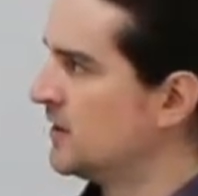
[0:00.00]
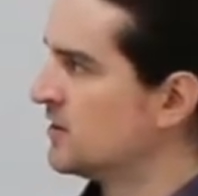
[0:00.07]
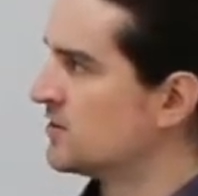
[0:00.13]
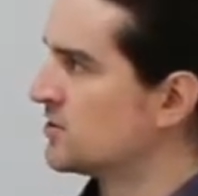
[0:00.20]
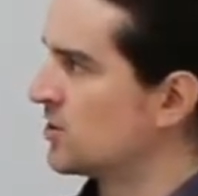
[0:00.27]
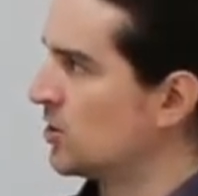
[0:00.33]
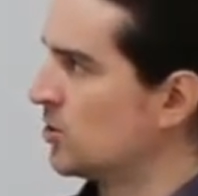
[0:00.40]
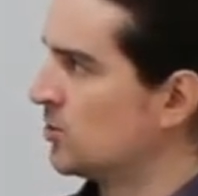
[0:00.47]

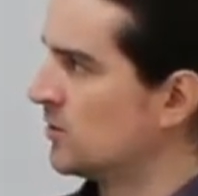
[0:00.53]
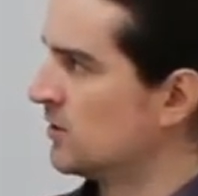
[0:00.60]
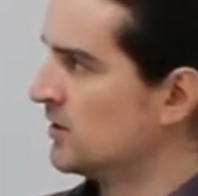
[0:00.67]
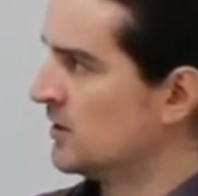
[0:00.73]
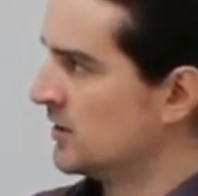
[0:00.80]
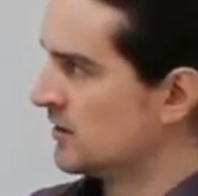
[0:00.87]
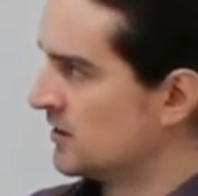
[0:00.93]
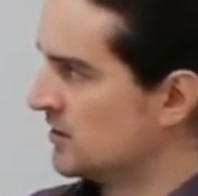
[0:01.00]
So
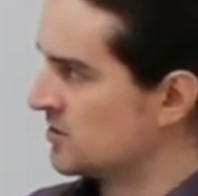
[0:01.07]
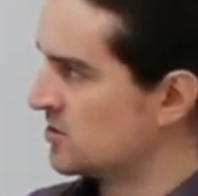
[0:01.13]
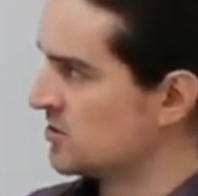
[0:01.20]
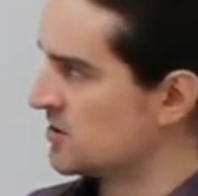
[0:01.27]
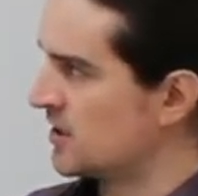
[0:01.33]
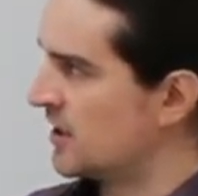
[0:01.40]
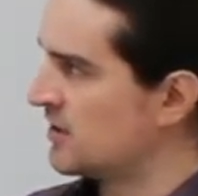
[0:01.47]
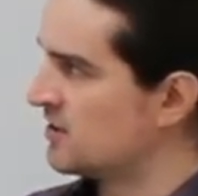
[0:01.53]
this
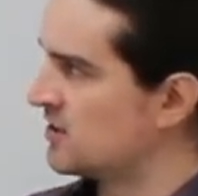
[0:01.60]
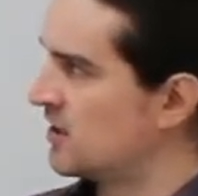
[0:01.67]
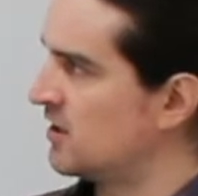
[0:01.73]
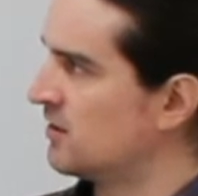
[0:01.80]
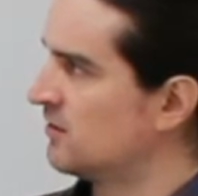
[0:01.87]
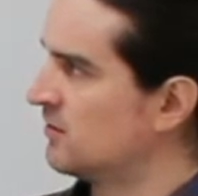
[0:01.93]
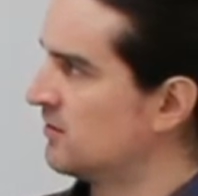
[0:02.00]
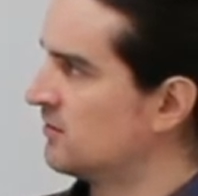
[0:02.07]
is again
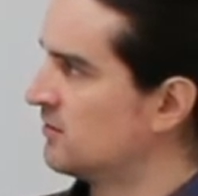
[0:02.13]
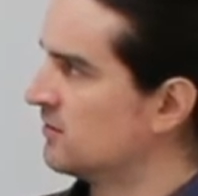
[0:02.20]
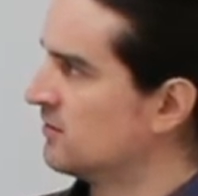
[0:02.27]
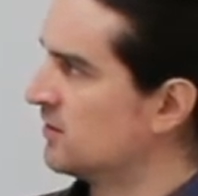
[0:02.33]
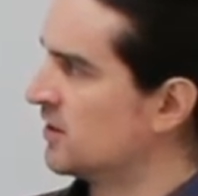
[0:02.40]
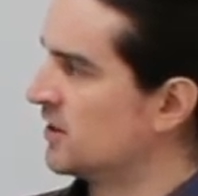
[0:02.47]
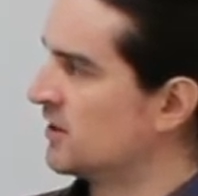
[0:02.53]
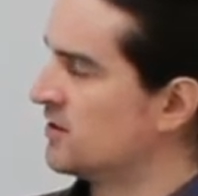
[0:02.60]
indicating
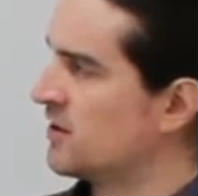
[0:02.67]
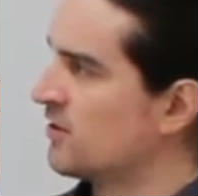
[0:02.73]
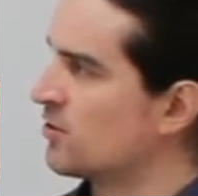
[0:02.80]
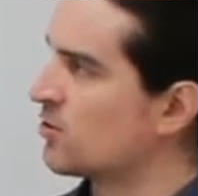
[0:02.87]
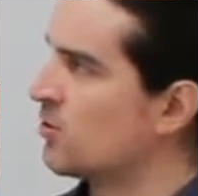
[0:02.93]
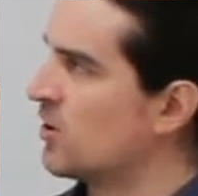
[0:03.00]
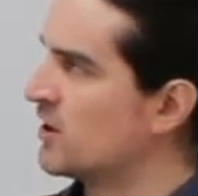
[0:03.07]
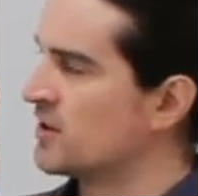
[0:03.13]

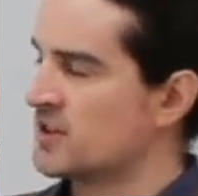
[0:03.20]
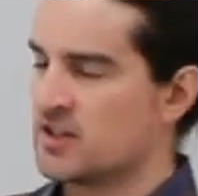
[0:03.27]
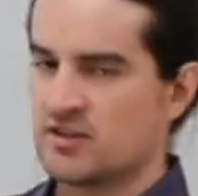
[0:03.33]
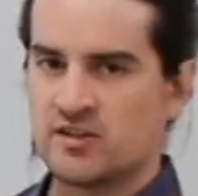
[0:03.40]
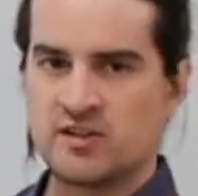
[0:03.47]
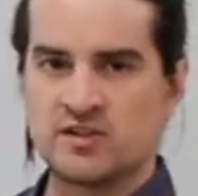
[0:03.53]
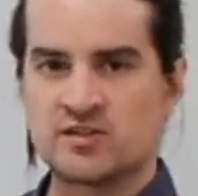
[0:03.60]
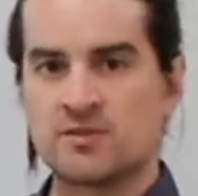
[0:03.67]
another quantity
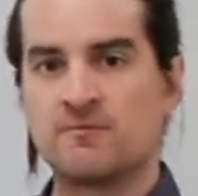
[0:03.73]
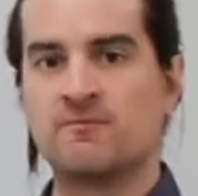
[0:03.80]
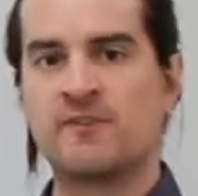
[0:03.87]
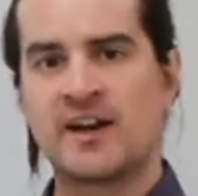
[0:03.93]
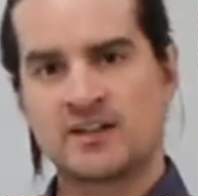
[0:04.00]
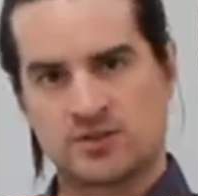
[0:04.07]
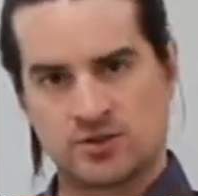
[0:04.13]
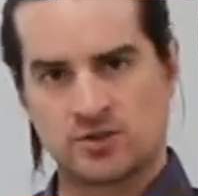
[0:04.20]
that is a
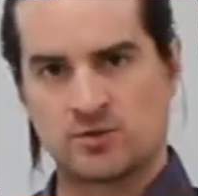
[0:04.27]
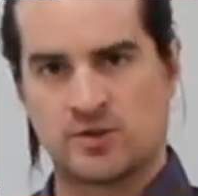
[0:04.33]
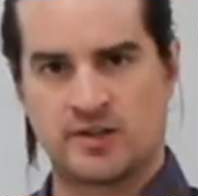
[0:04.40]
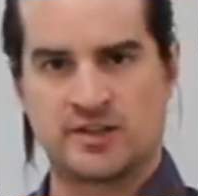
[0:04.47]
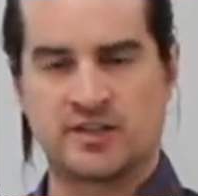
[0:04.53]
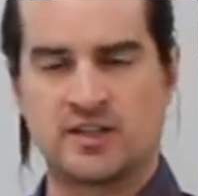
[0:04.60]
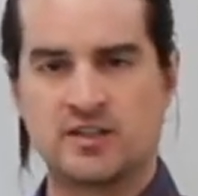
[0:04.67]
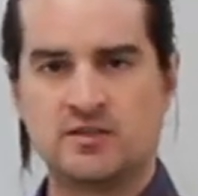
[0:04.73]
vector
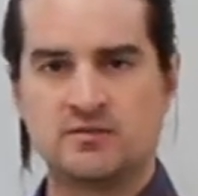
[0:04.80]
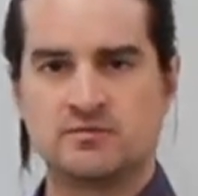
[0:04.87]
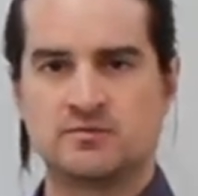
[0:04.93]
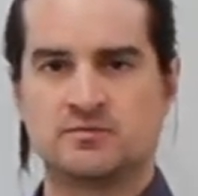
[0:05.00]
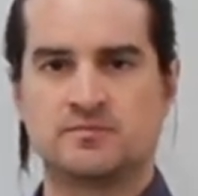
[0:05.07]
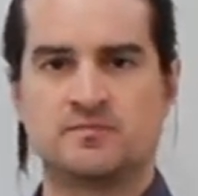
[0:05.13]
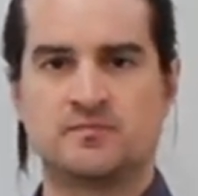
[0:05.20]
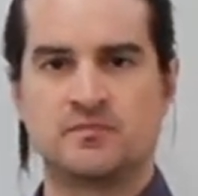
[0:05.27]
quantity.
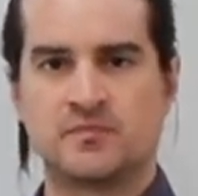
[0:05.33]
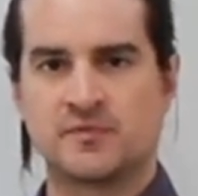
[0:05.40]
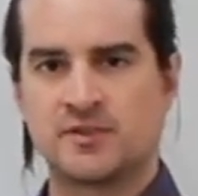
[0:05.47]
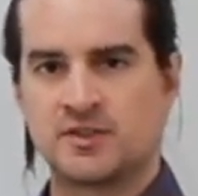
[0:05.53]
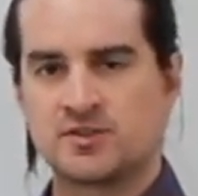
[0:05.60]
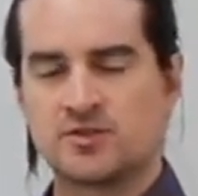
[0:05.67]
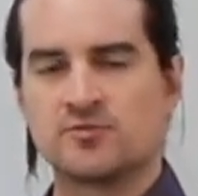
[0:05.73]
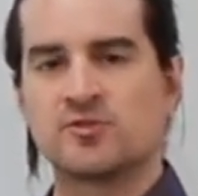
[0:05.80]

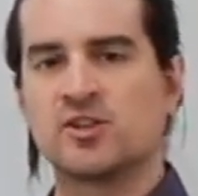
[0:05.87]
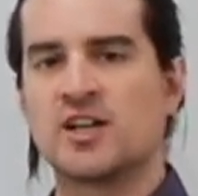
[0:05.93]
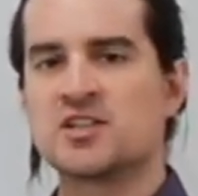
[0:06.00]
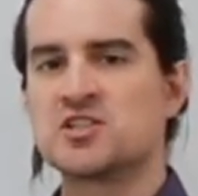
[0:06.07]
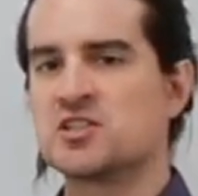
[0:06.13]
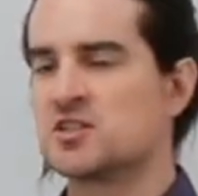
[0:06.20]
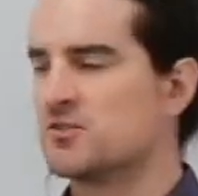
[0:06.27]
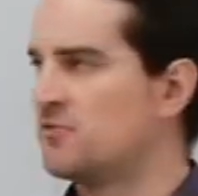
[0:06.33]
Right? So
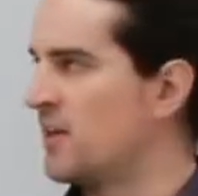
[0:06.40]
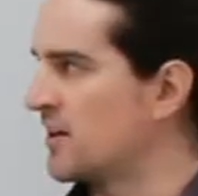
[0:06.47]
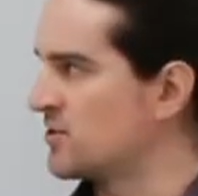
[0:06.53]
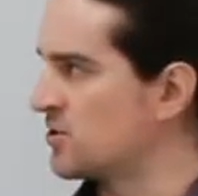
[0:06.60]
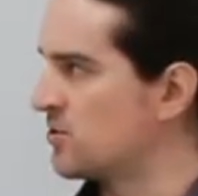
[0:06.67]
velocity is a vector